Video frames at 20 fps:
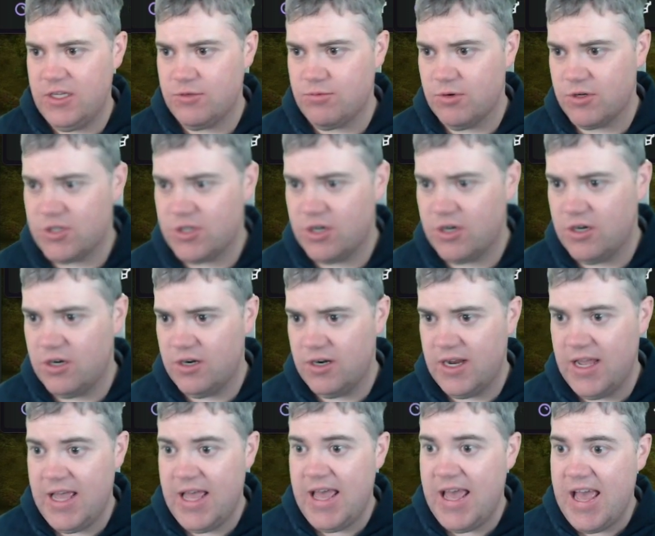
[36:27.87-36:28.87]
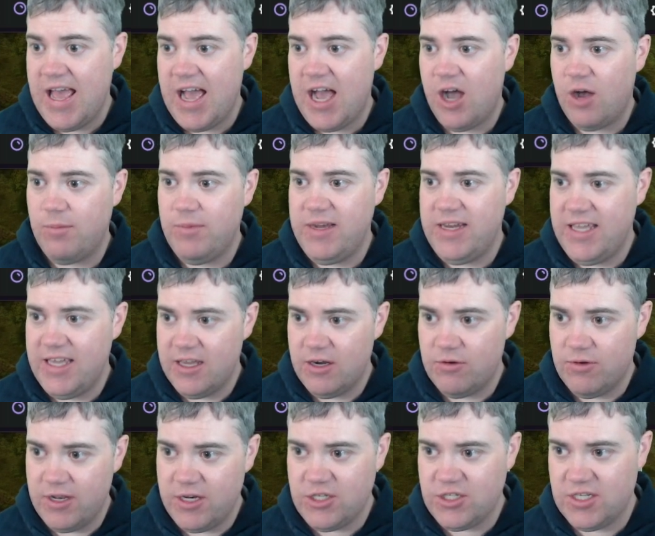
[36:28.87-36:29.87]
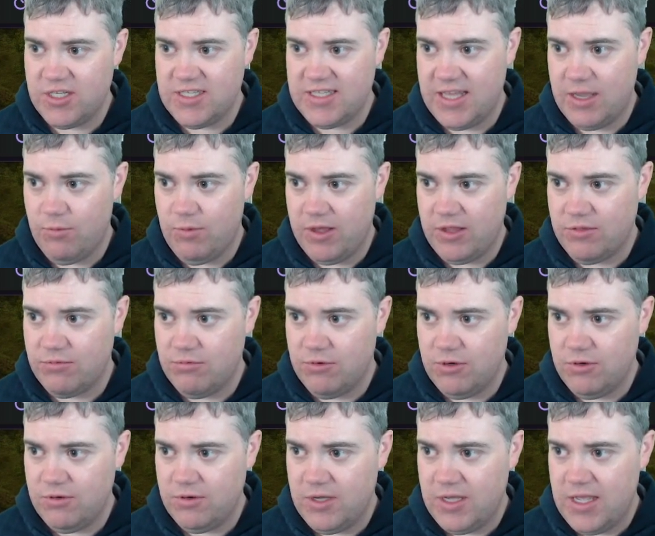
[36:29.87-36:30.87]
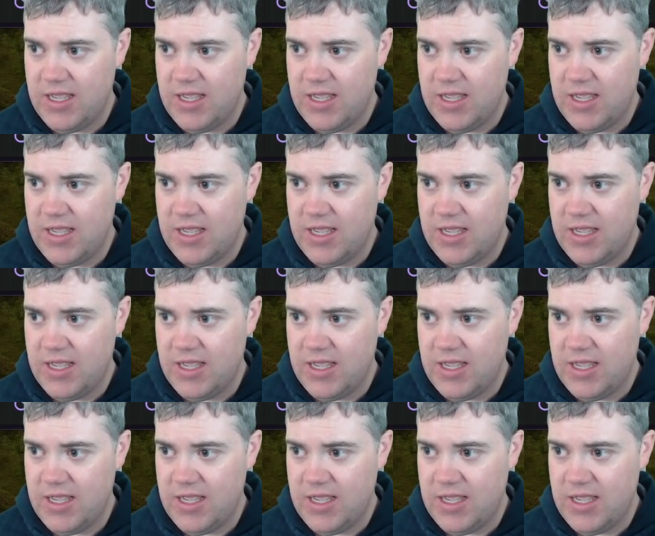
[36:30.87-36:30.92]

return how many iterations they went through,